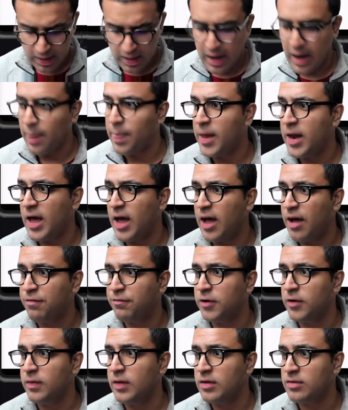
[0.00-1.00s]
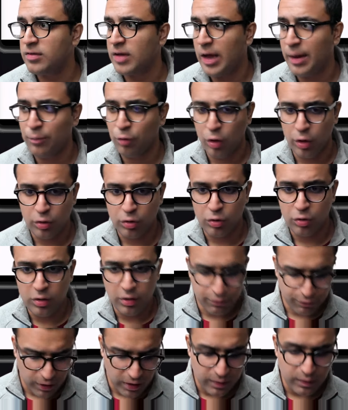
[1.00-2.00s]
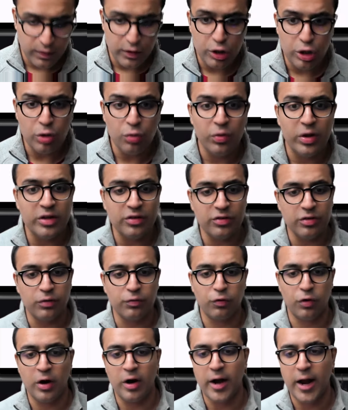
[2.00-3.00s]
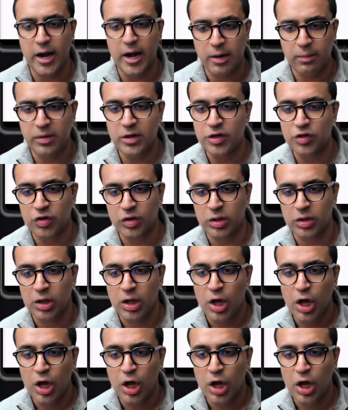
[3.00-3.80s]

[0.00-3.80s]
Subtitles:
And then after this, I'm going to define the duration for our animation.